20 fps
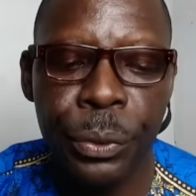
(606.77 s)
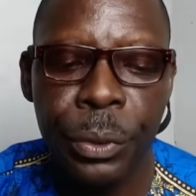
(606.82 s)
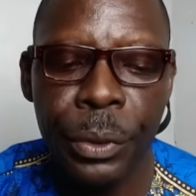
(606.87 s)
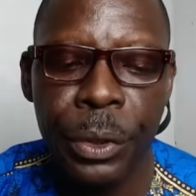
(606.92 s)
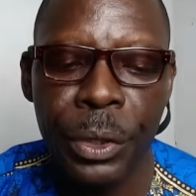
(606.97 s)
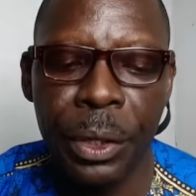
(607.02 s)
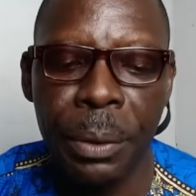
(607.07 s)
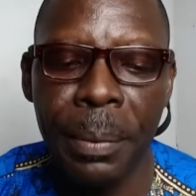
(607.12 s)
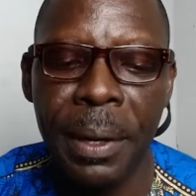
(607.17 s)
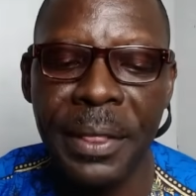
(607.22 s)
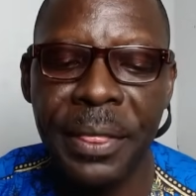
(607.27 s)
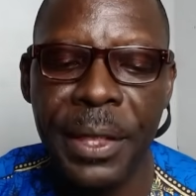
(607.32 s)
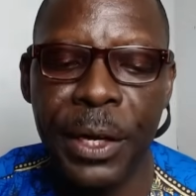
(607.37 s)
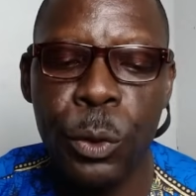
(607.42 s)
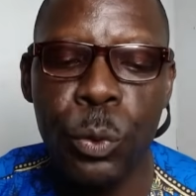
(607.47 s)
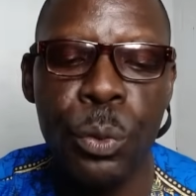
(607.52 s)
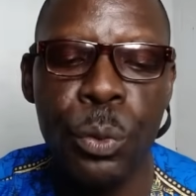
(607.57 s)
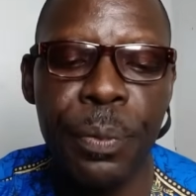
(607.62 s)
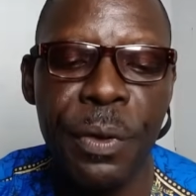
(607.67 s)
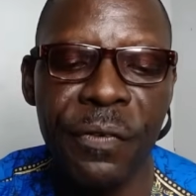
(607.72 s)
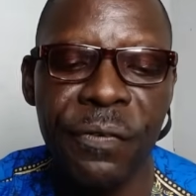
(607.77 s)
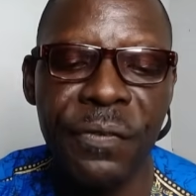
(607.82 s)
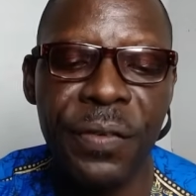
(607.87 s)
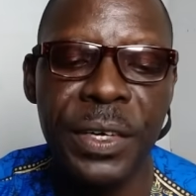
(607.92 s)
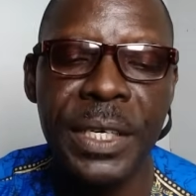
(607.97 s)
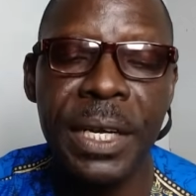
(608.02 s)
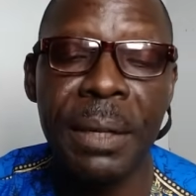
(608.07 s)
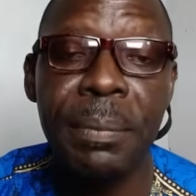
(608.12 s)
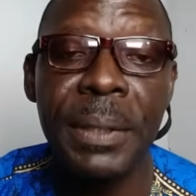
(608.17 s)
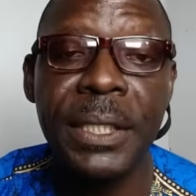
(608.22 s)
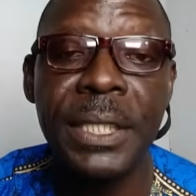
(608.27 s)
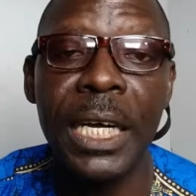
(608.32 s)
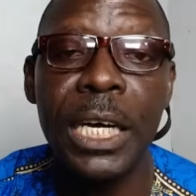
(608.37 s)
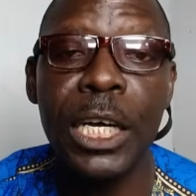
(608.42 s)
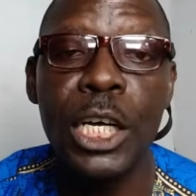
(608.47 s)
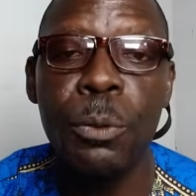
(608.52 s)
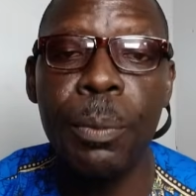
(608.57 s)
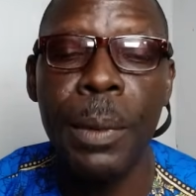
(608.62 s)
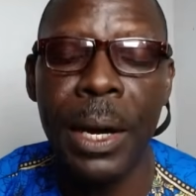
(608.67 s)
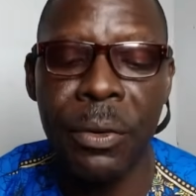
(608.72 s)
Number 3 will be fundamental
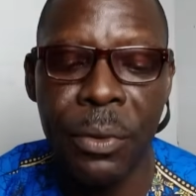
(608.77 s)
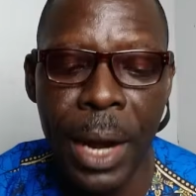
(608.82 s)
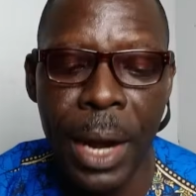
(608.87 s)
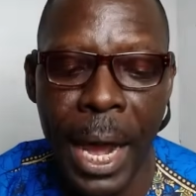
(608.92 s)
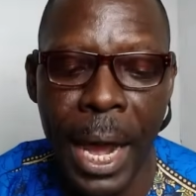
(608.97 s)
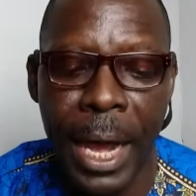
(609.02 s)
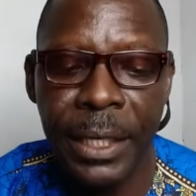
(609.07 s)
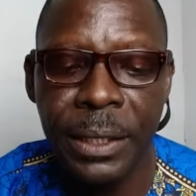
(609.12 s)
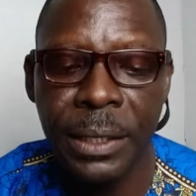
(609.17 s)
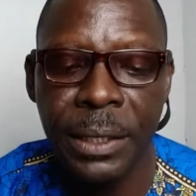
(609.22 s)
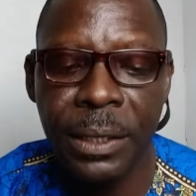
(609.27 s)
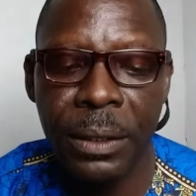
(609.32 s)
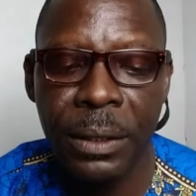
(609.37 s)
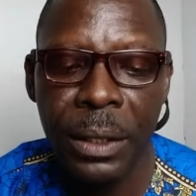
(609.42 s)
human rights.